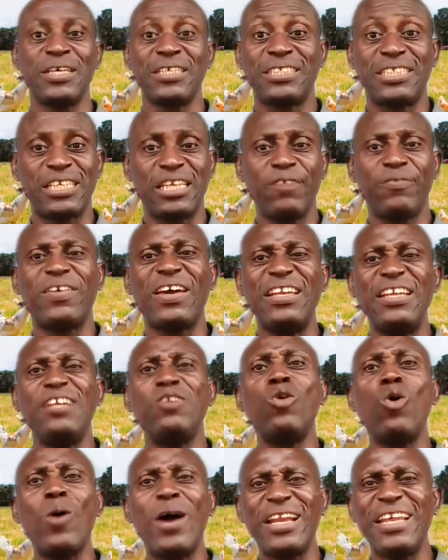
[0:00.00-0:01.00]
significantly
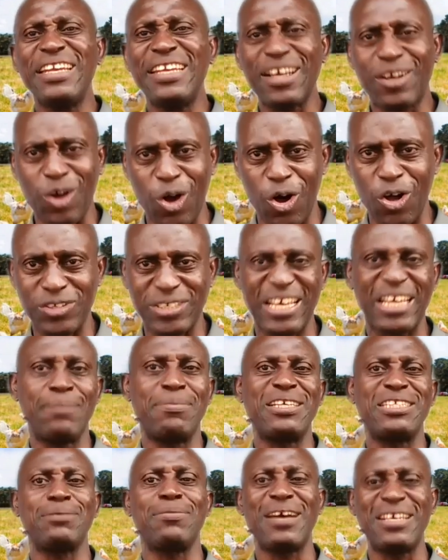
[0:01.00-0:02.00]
lowering the cost and
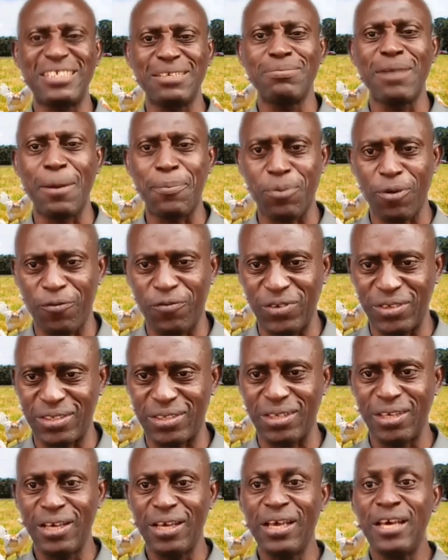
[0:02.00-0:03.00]
maximizing my
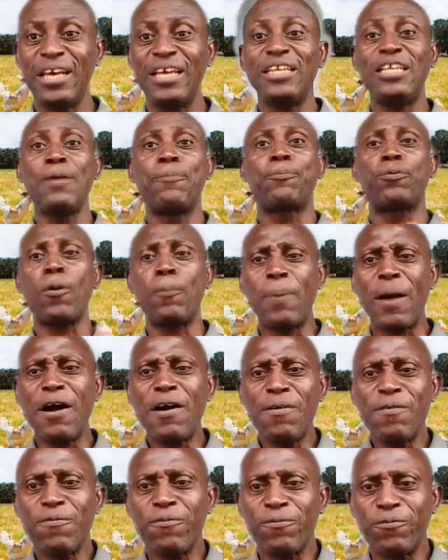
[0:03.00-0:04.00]
profit. The proper